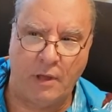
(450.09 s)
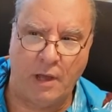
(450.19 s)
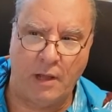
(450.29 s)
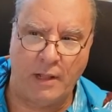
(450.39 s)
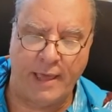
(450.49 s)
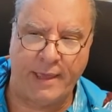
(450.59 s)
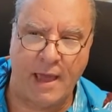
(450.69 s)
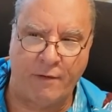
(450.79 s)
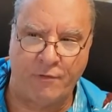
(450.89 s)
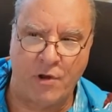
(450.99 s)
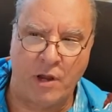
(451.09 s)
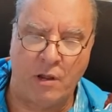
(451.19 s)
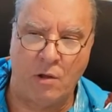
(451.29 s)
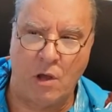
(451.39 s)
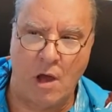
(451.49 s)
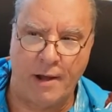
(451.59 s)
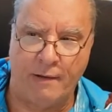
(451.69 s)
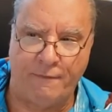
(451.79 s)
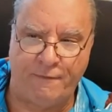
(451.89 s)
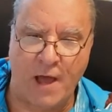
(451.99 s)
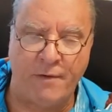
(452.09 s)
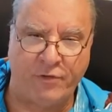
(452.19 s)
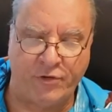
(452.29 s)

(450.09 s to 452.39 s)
light cavalry on a 5